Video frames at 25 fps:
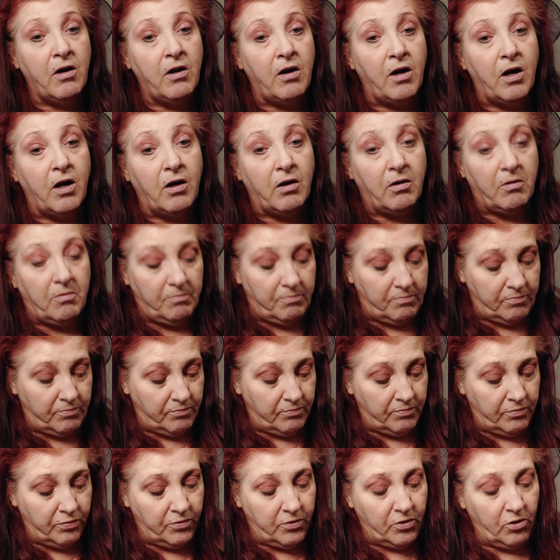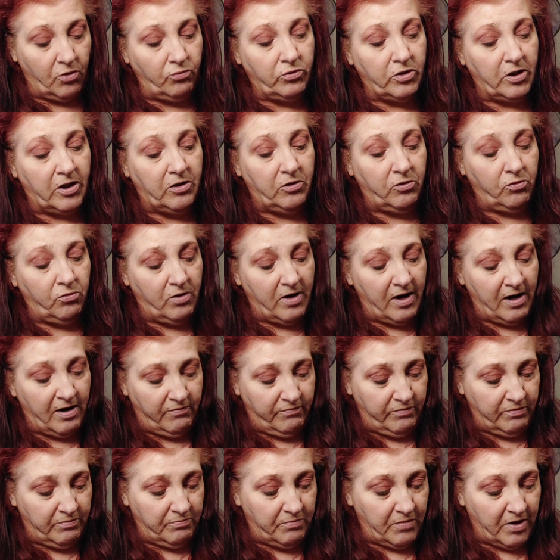Um, those I do
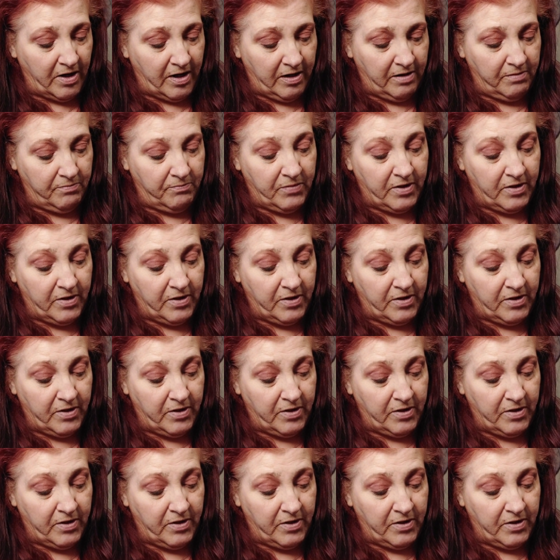have in my